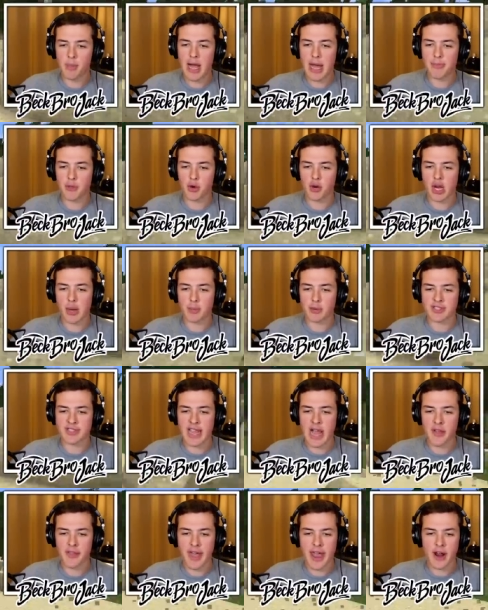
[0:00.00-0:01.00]
plop the creepers
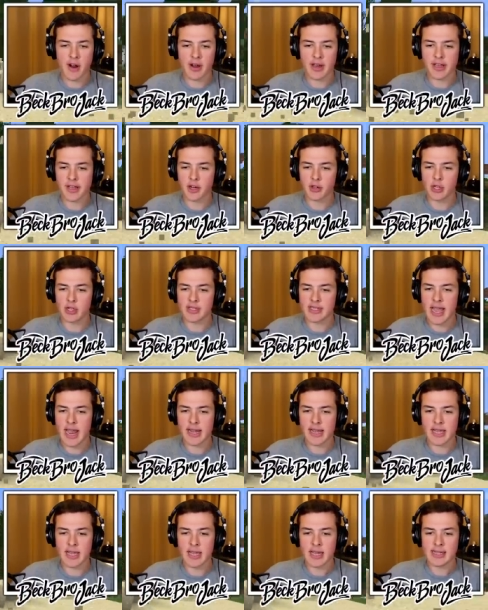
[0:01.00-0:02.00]
down there in your little
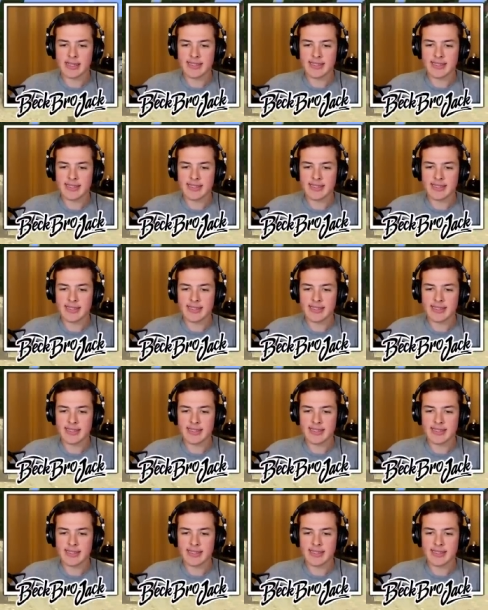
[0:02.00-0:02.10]
tiny